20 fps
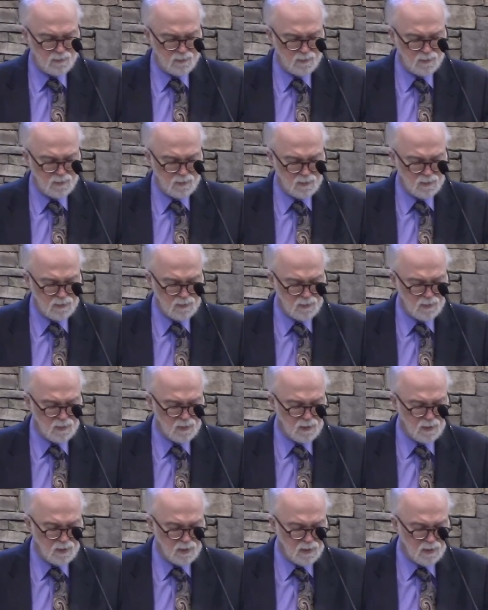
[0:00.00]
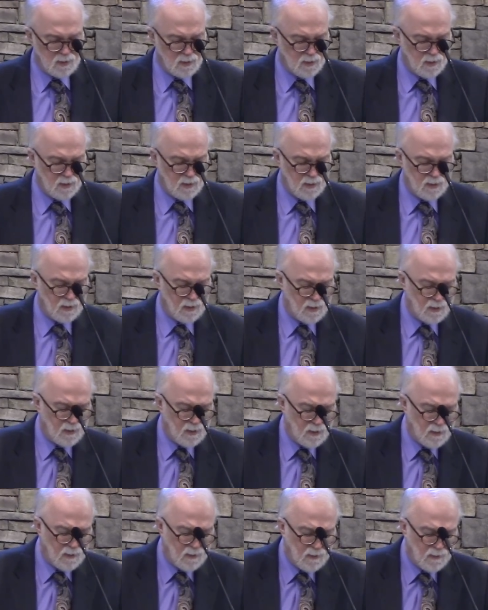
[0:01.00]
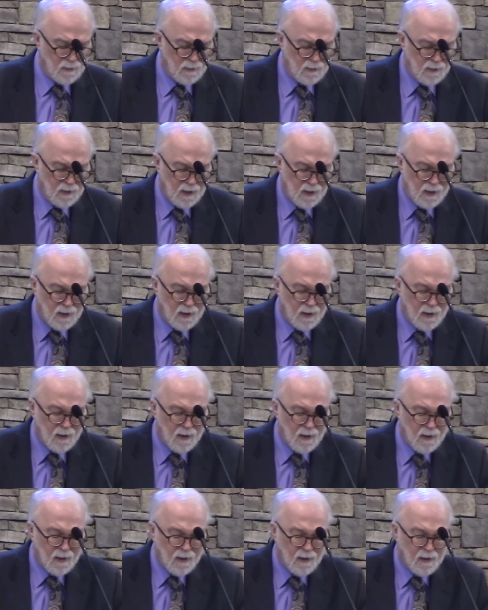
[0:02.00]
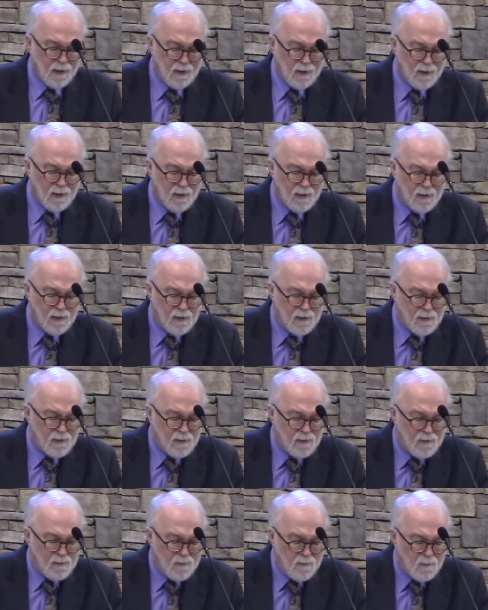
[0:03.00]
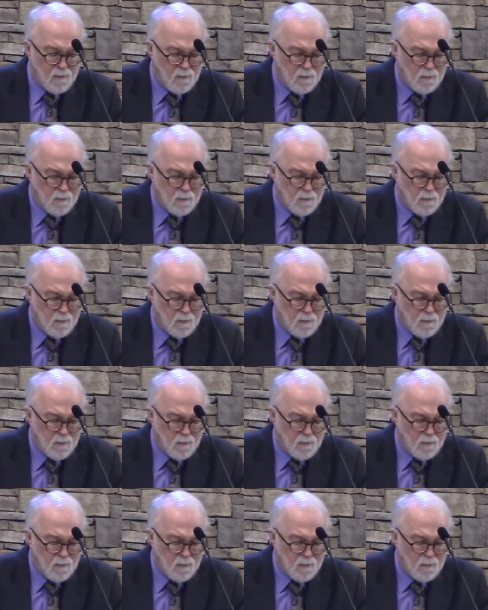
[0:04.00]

[no speech]